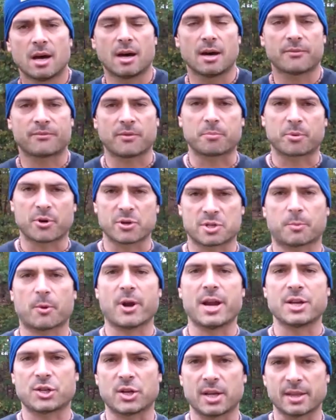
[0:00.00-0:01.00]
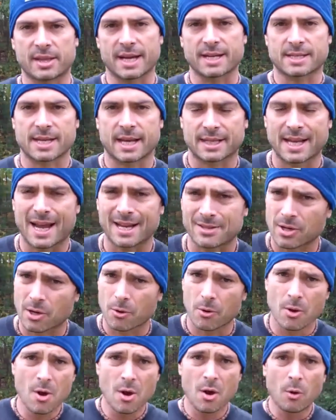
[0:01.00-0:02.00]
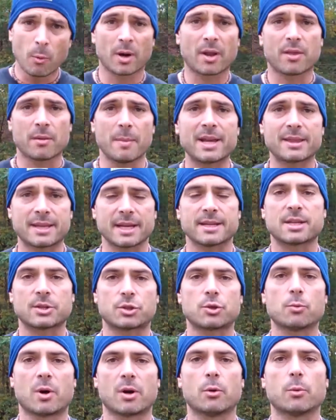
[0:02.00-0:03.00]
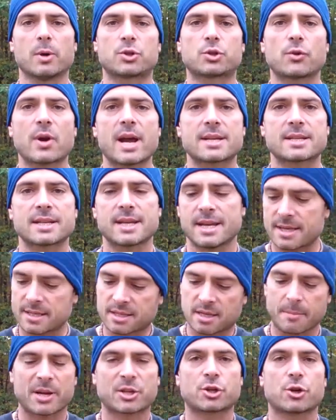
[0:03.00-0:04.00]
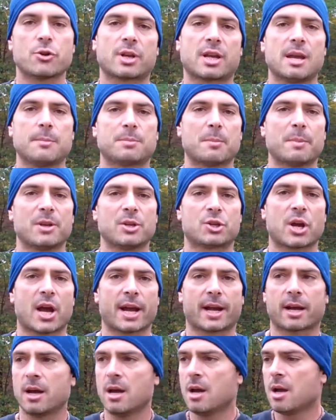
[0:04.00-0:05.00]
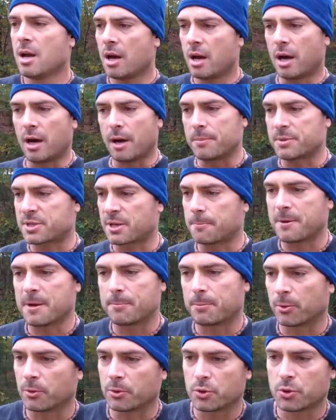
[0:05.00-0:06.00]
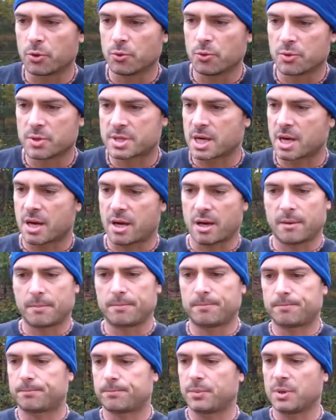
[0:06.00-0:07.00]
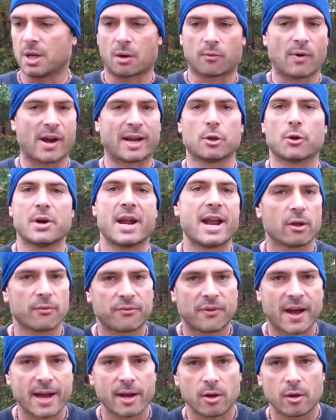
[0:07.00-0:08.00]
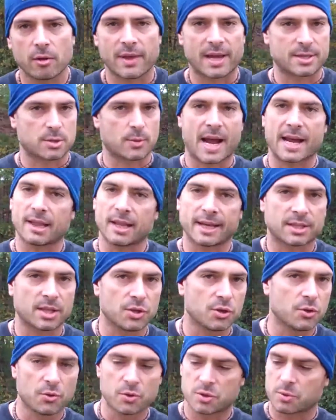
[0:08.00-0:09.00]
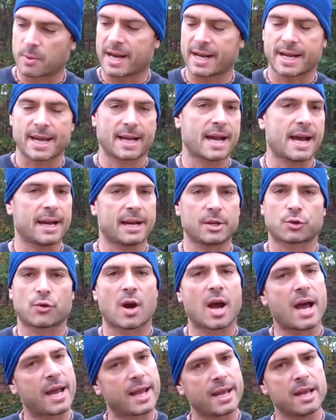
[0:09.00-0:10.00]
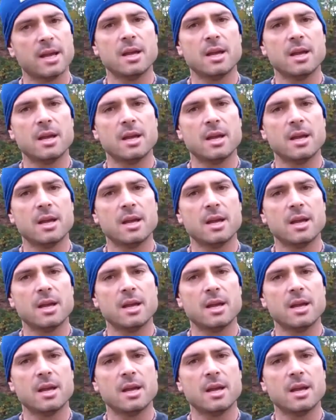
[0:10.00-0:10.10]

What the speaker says: from perspiration and things like that. So one of the main things that you want to address is to make sure you keep them in check. Some people use a regular nail file. That's what I like to use when they get kind of dry,